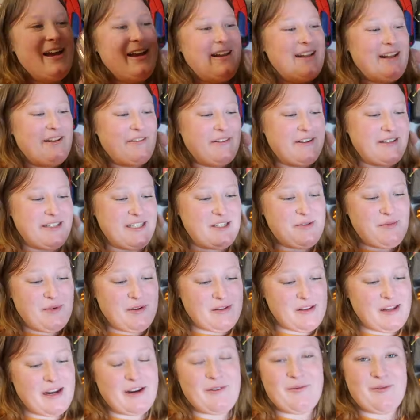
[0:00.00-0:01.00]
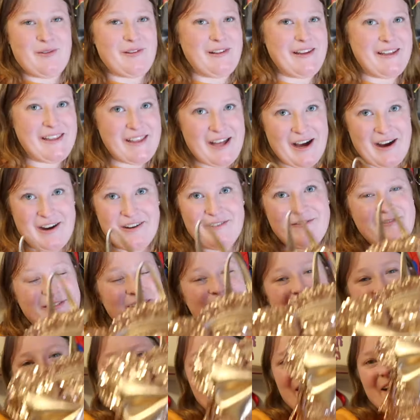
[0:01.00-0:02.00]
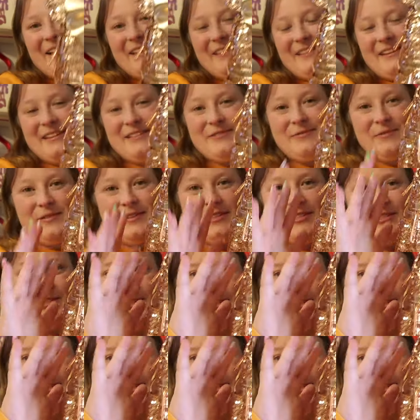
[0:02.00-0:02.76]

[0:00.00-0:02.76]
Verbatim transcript: Now this is one that I really love this one is